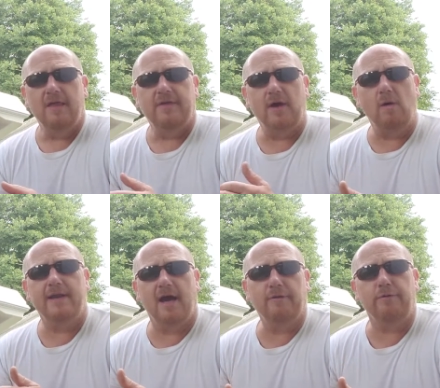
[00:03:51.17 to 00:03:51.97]
The
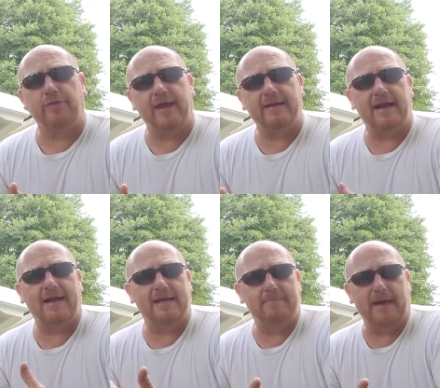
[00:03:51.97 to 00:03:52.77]
only other thing that
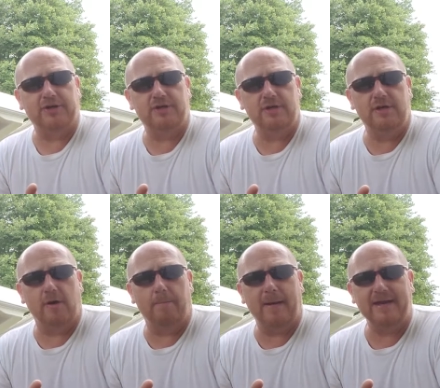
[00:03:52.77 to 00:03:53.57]
I can mention, you
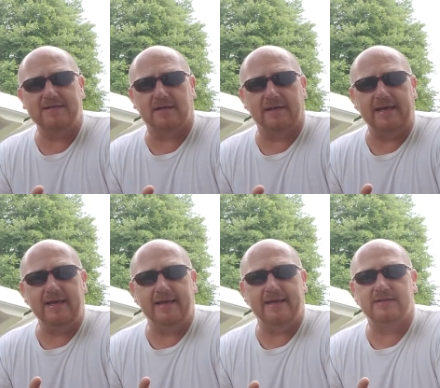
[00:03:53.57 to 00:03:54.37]
know,
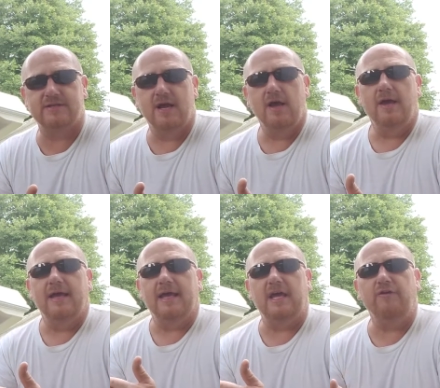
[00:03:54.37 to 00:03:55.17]
basically is
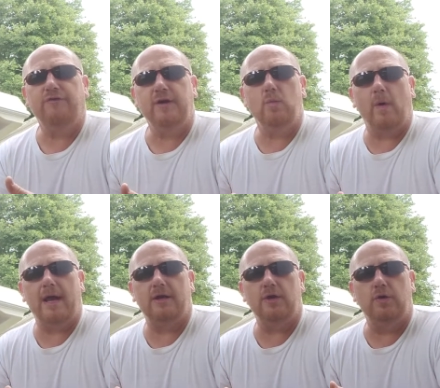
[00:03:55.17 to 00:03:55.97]
if and
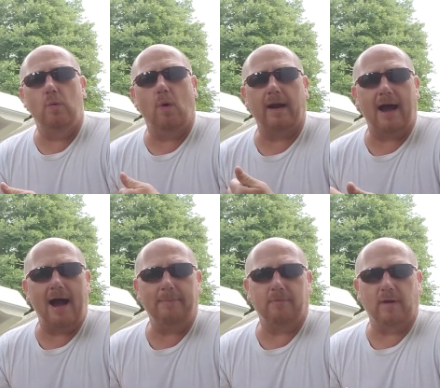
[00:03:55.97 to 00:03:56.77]
when you want to
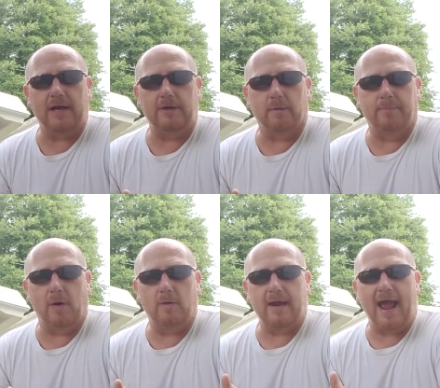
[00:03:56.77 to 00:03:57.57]
operate your
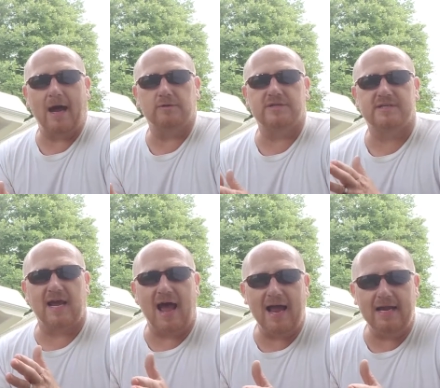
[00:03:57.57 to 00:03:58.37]
boat
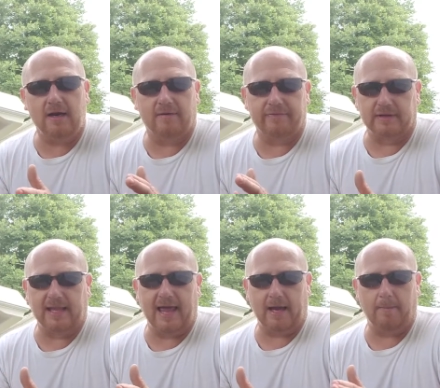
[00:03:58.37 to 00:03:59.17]
outside of the
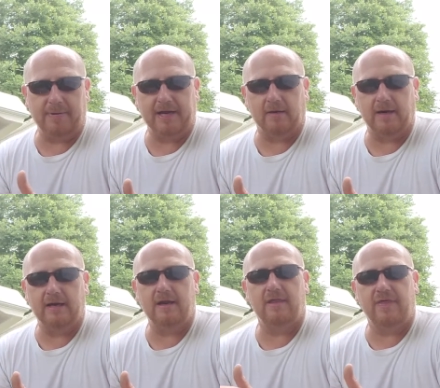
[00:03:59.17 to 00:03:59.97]
layup
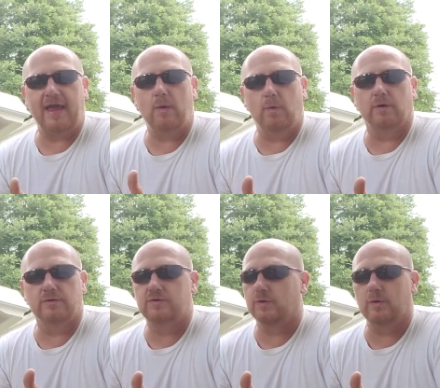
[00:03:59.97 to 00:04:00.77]
period, they will
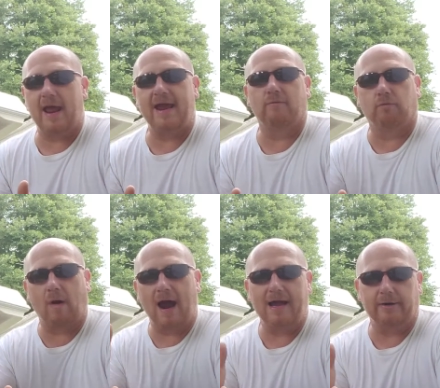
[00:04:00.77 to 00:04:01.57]
do a
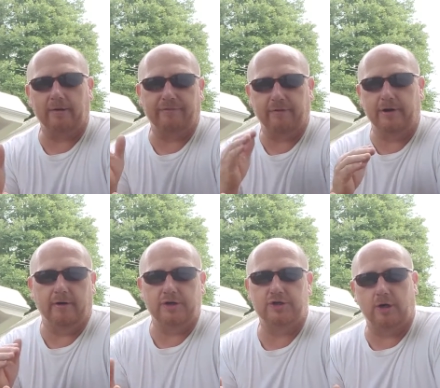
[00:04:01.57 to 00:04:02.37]
rider for
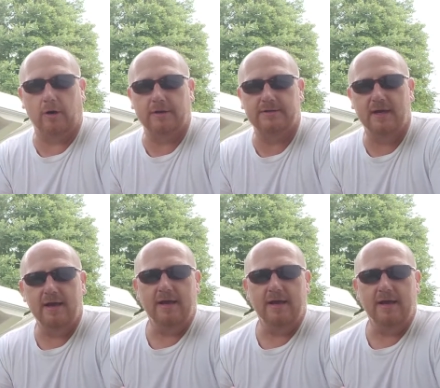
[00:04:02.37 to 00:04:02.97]
your insurance.